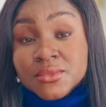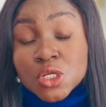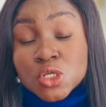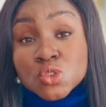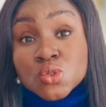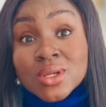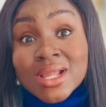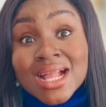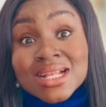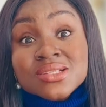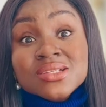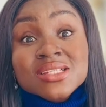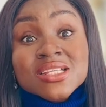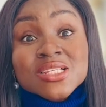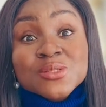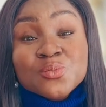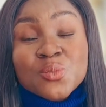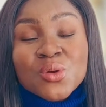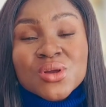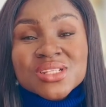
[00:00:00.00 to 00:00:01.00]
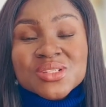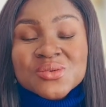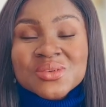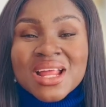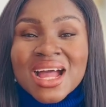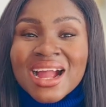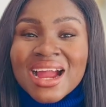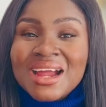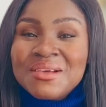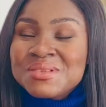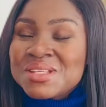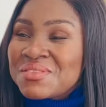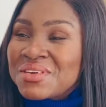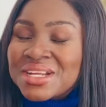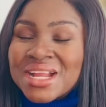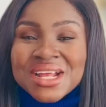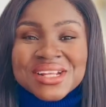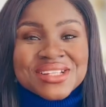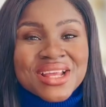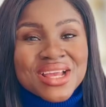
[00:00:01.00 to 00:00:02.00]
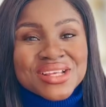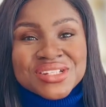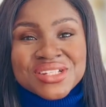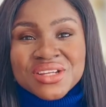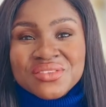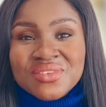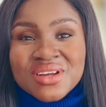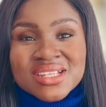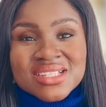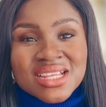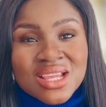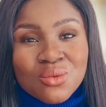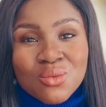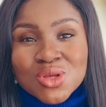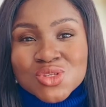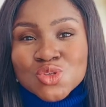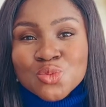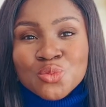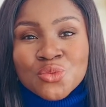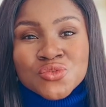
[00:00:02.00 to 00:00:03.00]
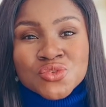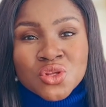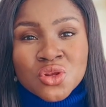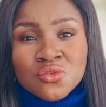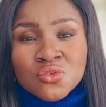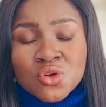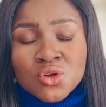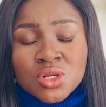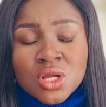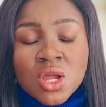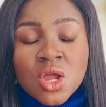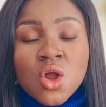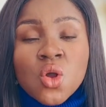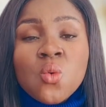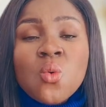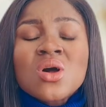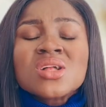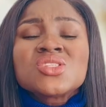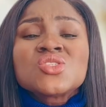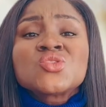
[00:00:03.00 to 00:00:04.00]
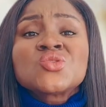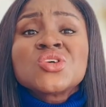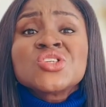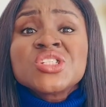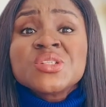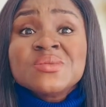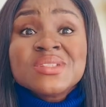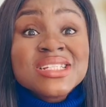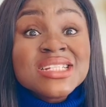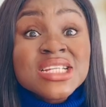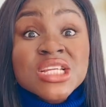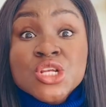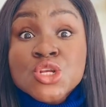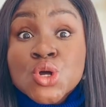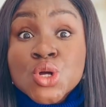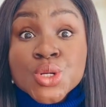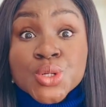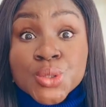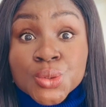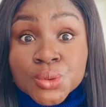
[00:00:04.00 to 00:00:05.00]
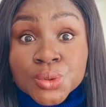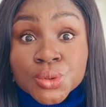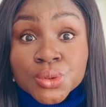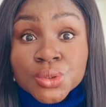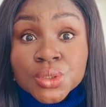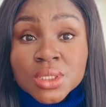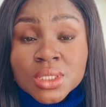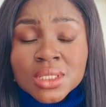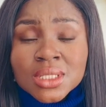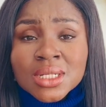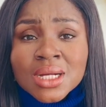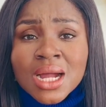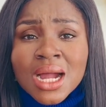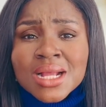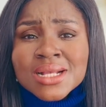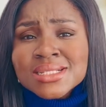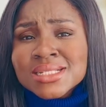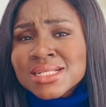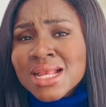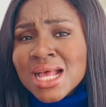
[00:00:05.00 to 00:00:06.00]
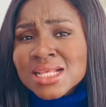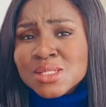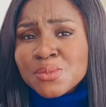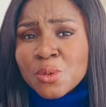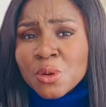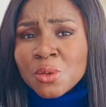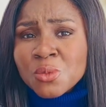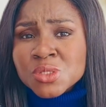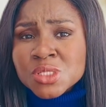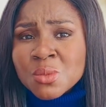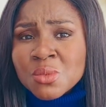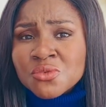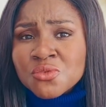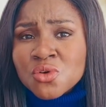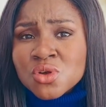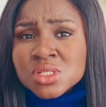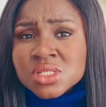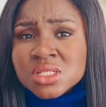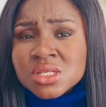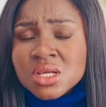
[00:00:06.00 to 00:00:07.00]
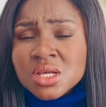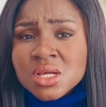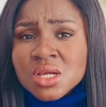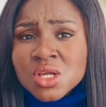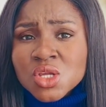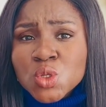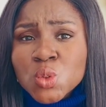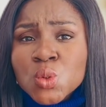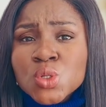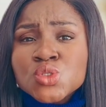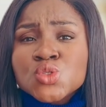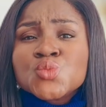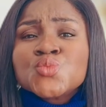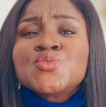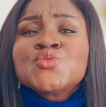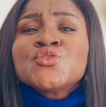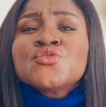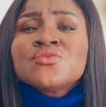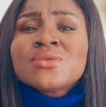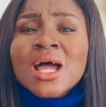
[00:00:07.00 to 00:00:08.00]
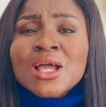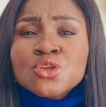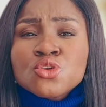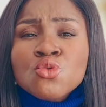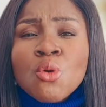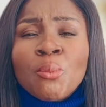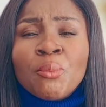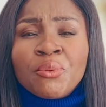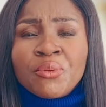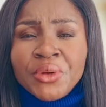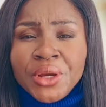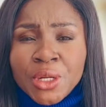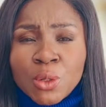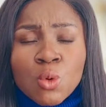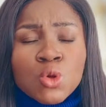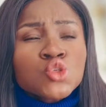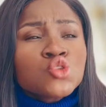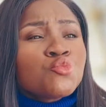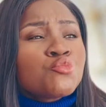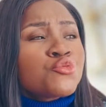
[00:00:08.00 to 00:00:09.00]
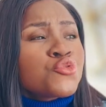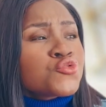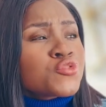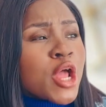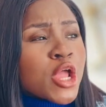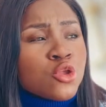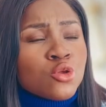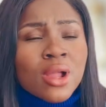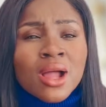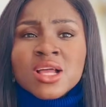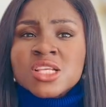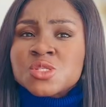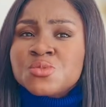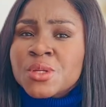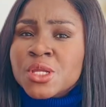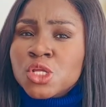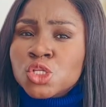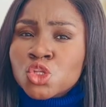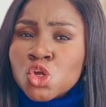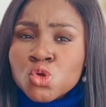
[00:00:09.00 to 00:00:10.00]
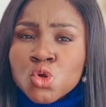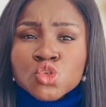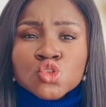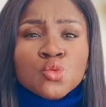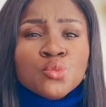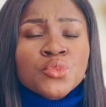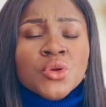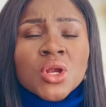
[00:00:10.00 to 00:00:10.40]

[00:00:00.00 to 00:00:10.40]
to get to this point, to now carry himself and now dash there and say he wants to prove son of God. What sonship did he not know? And you see, that's the problem with some of us. You want to prove that you pray, you want to prove that you can speak in tongues.